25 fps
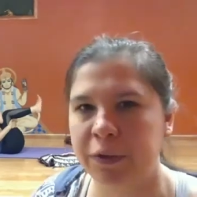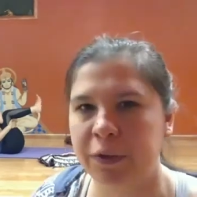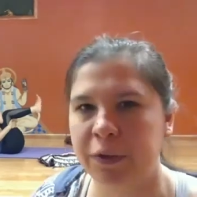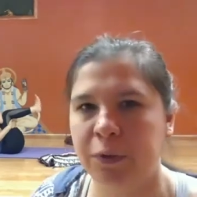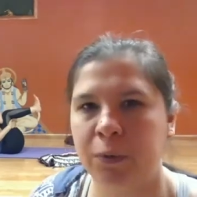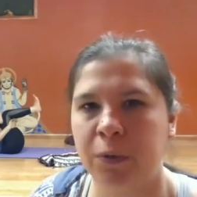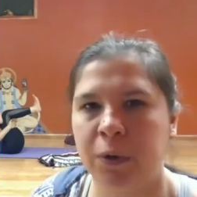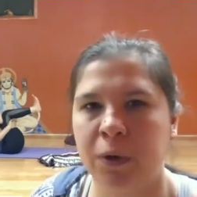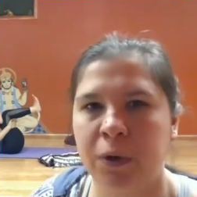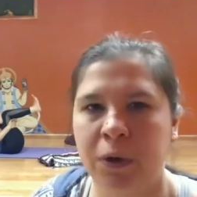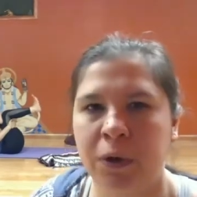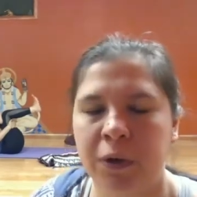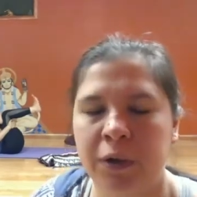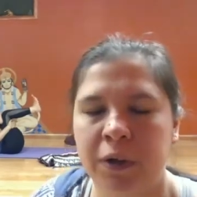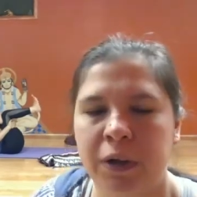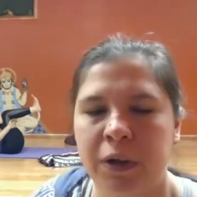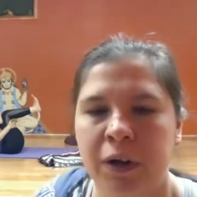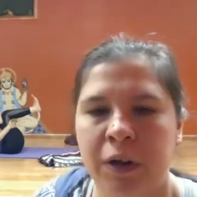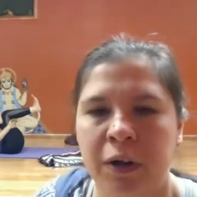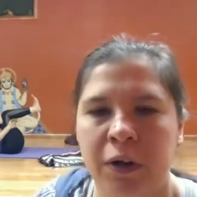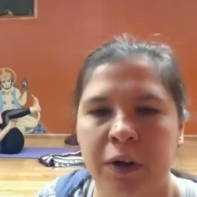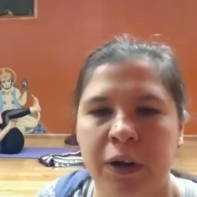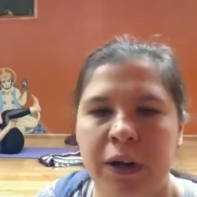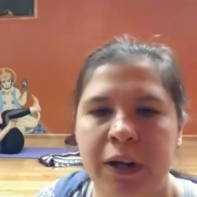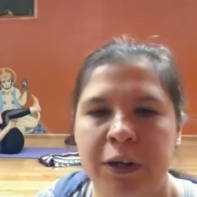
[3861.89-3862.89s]
the world
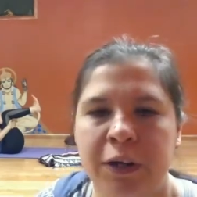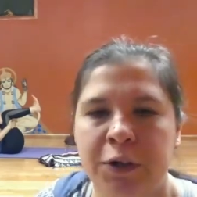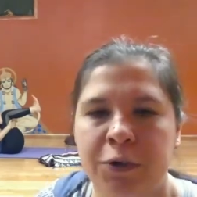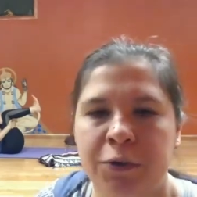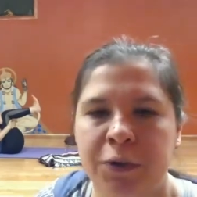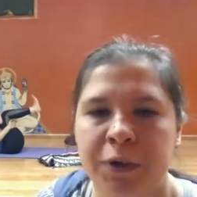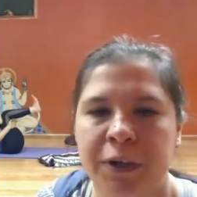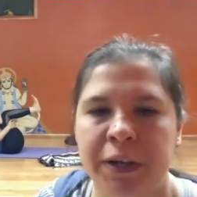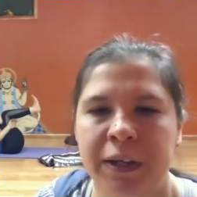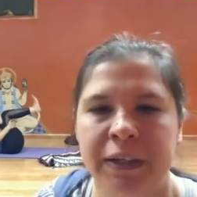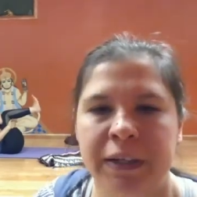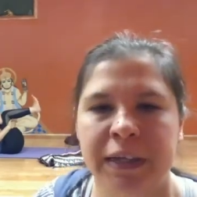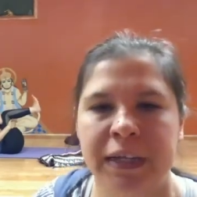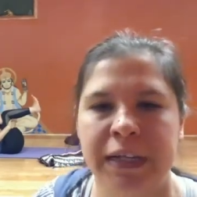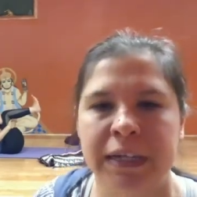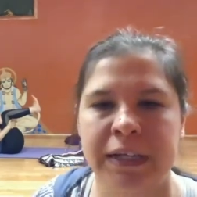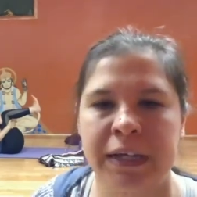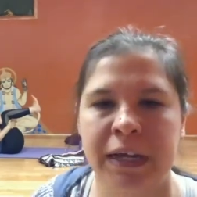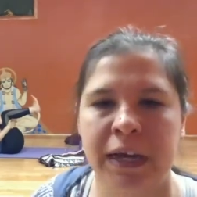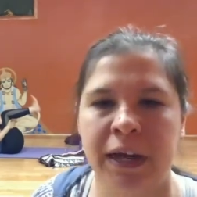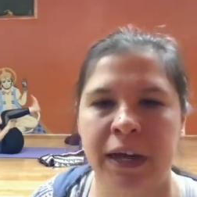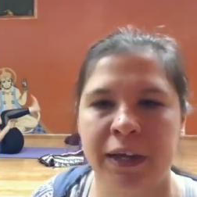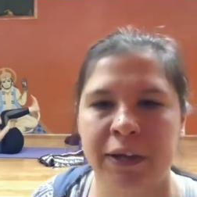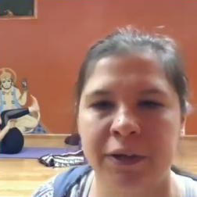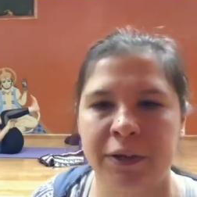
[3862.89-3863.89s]
are intricately
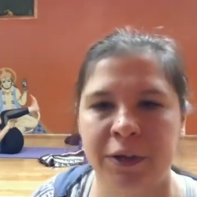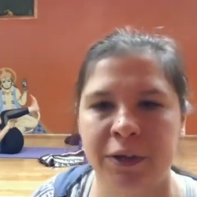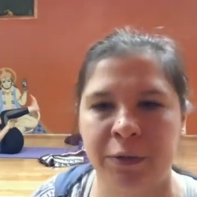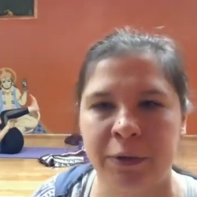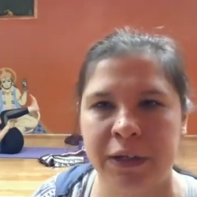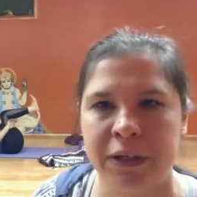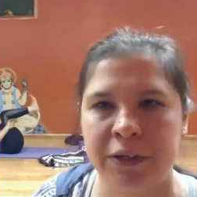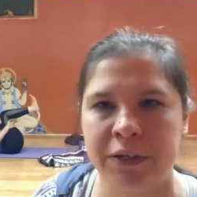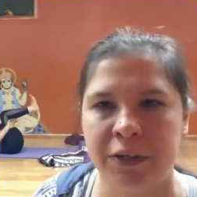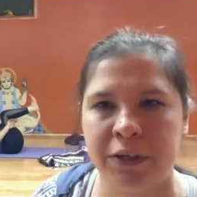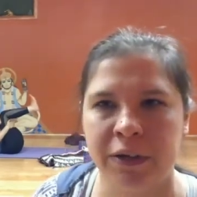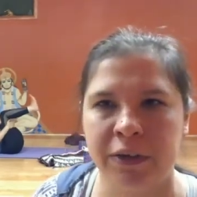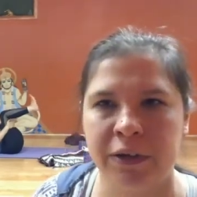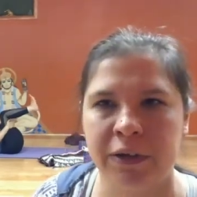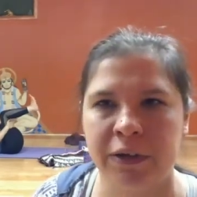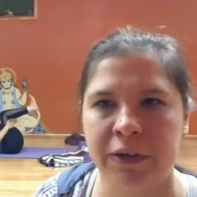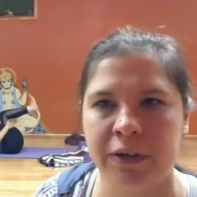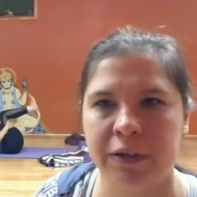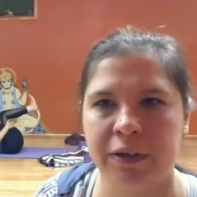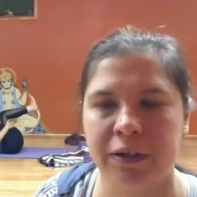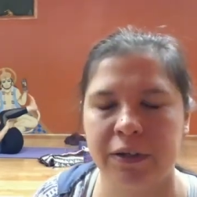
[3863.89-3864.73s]
tied to each other.